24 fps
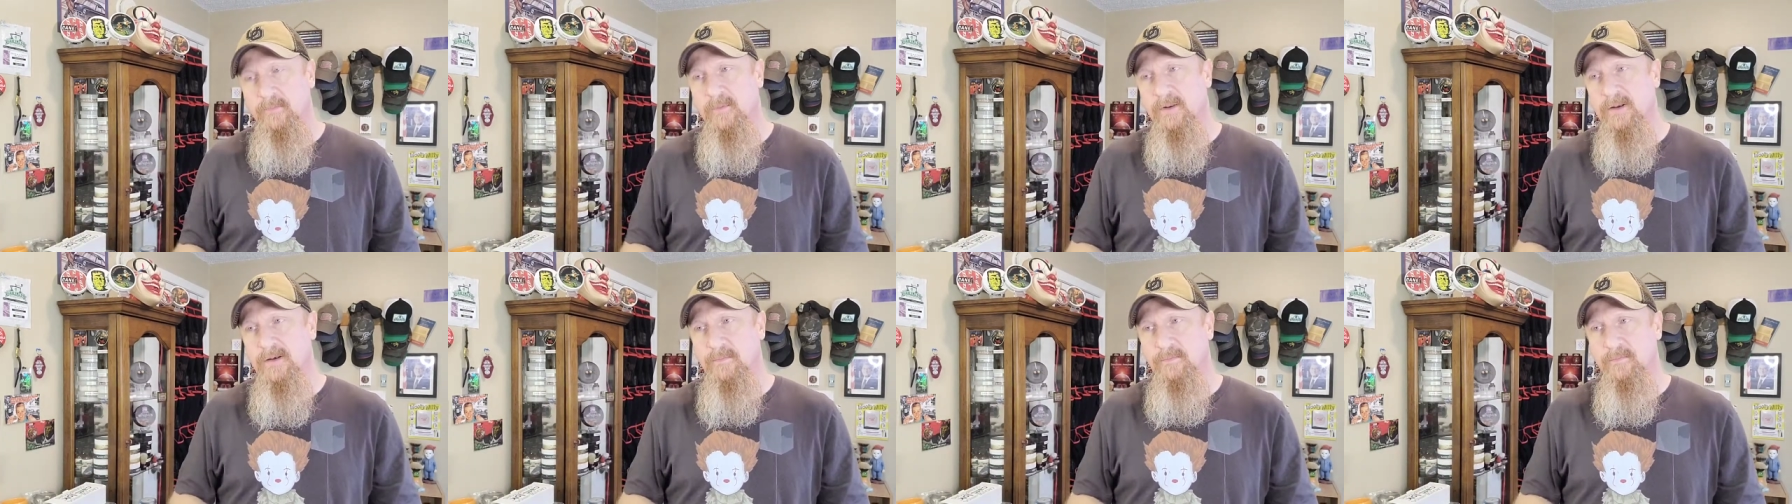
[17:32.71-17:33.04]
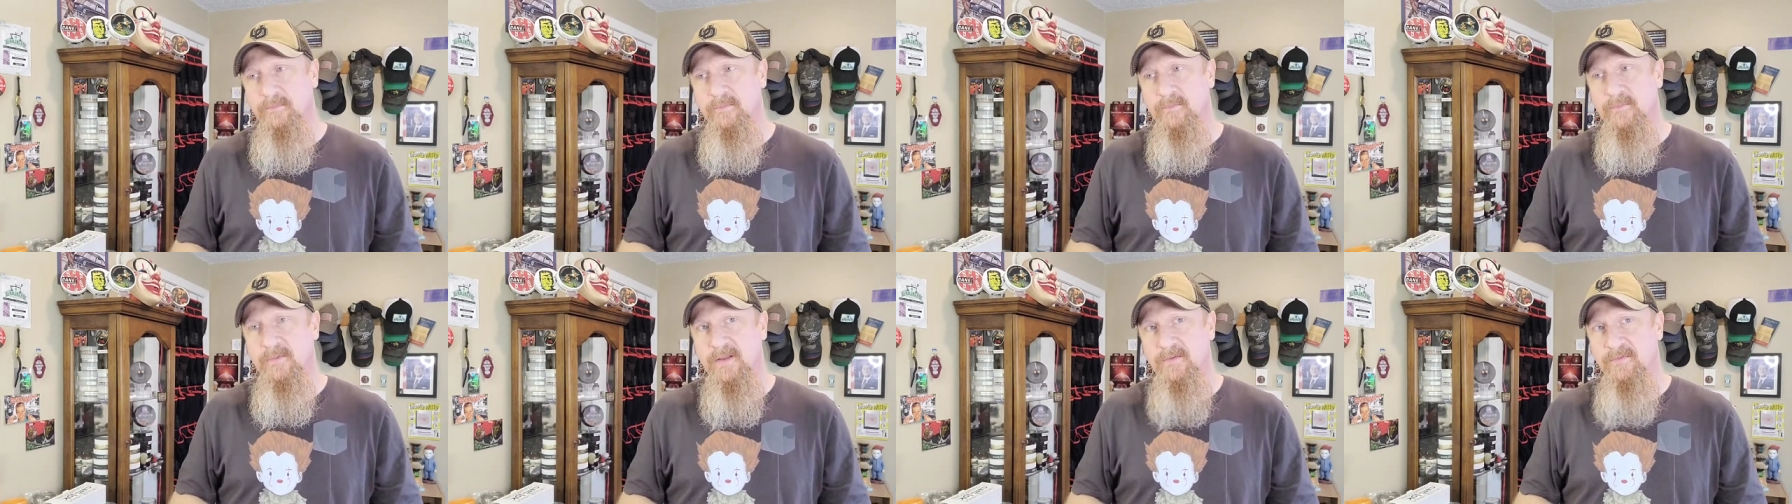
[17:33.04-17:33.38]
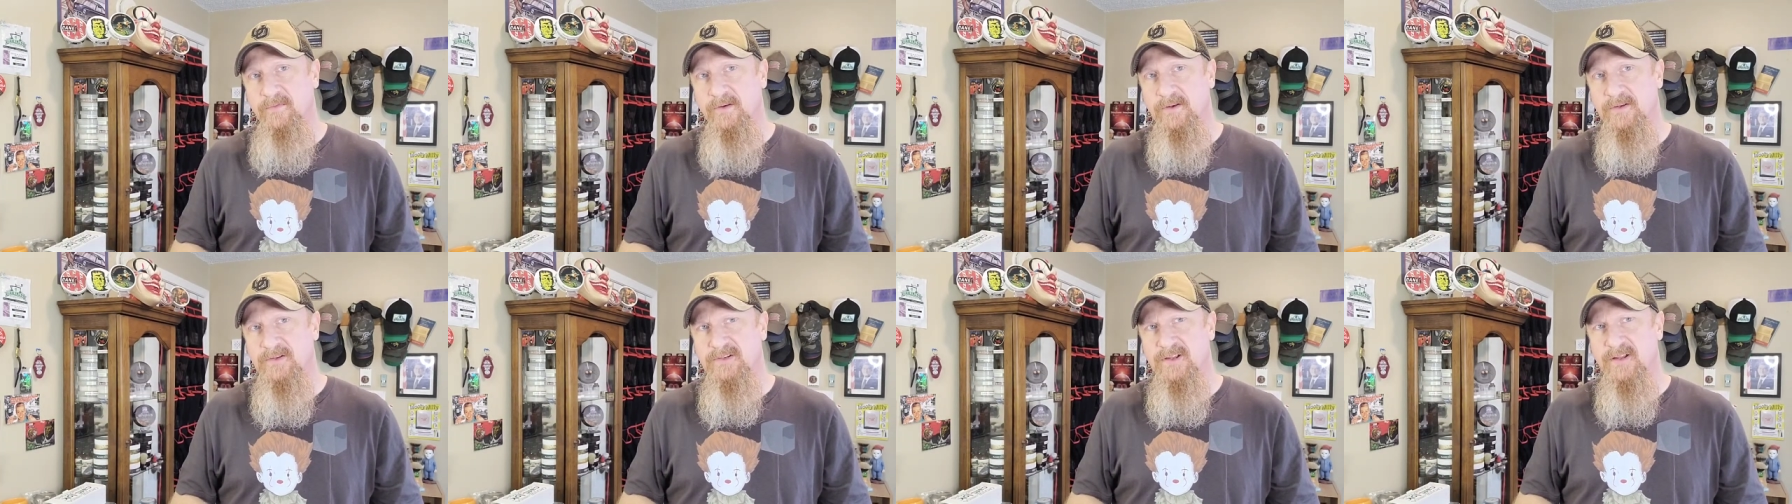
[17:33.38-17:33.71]
and I
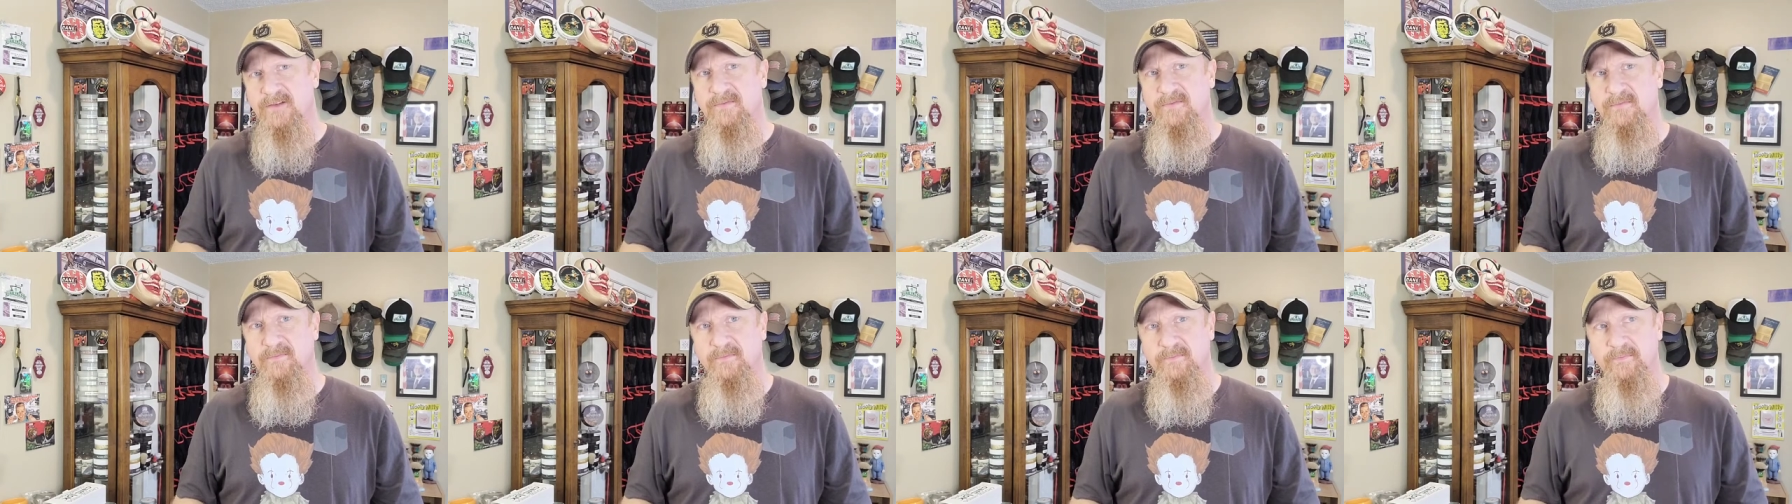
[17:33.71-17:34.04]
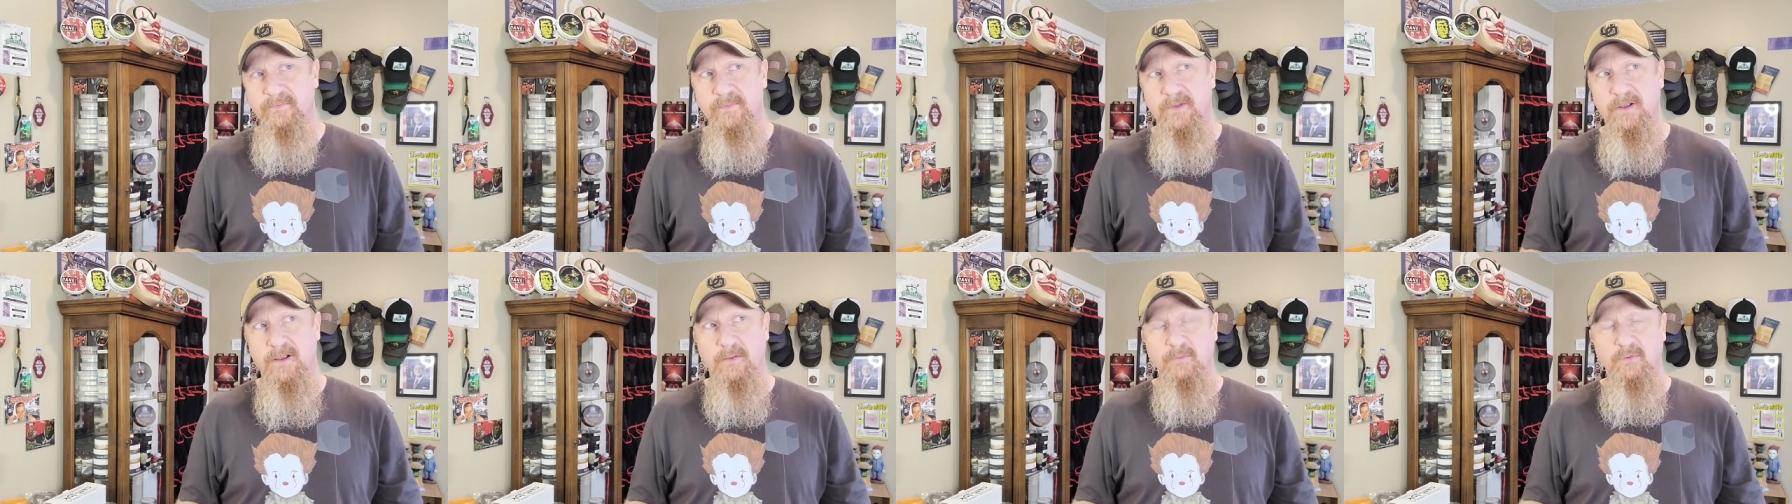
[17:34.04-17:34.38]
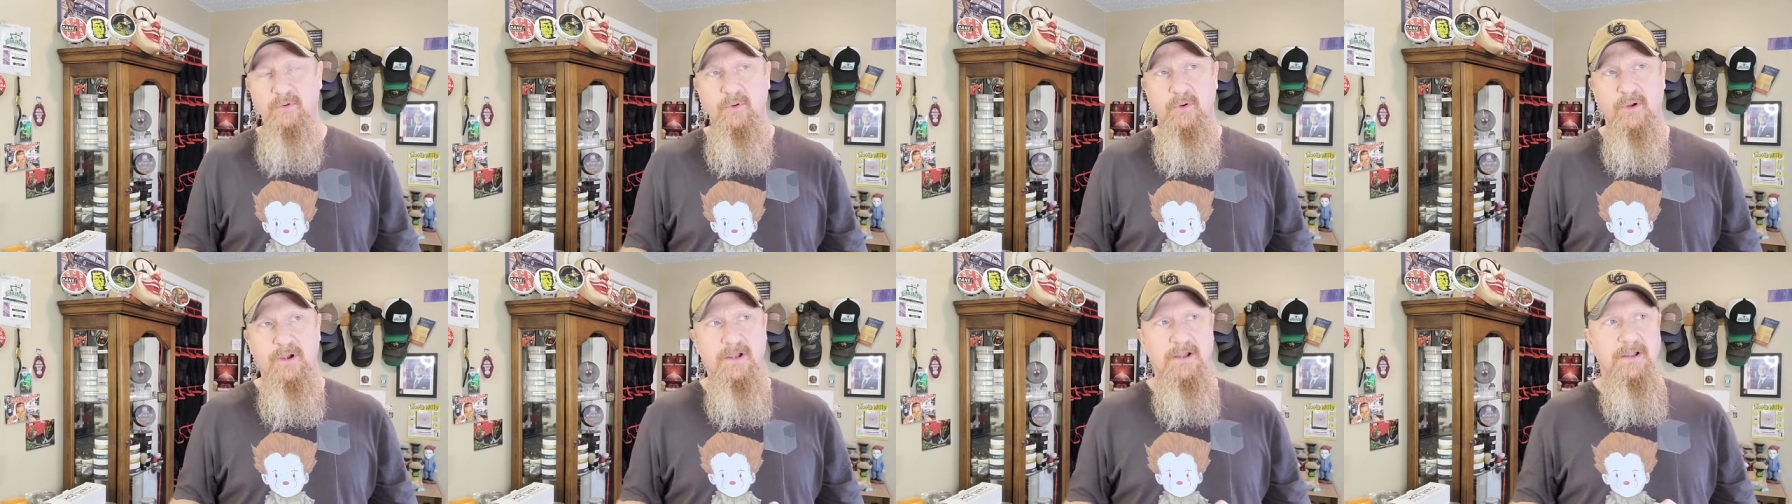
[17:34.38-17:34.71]
finished off
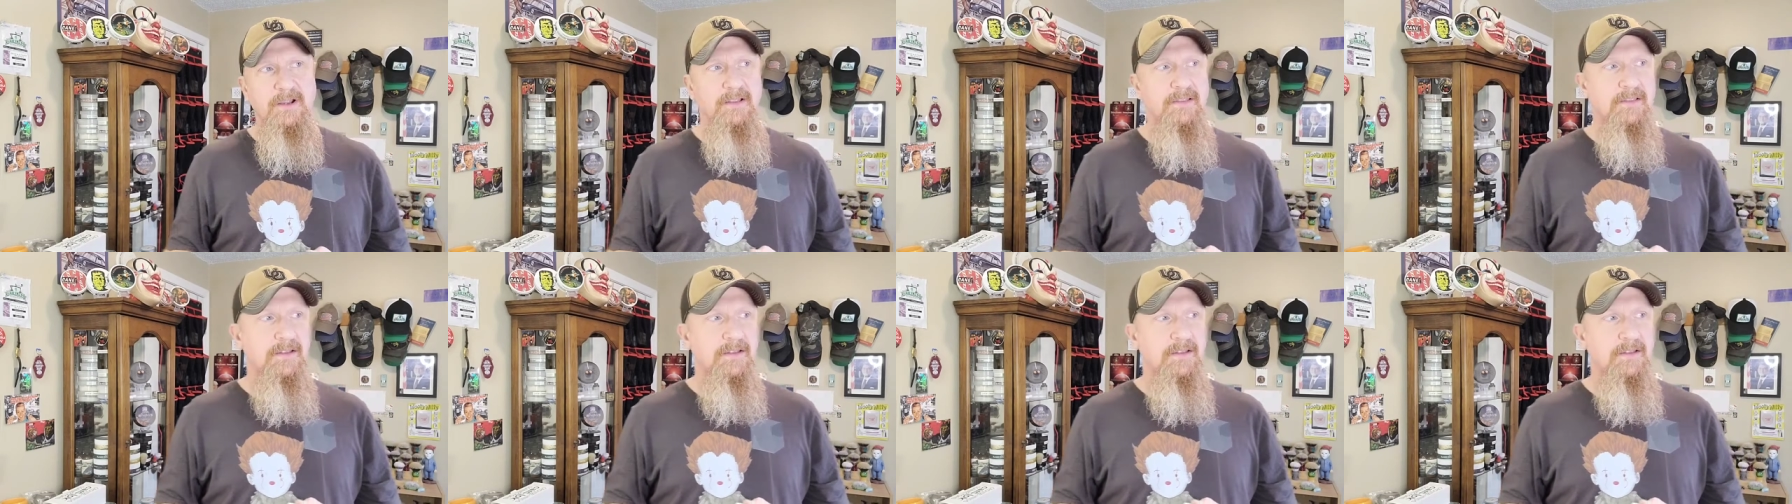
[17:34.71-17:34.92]
Umpqua,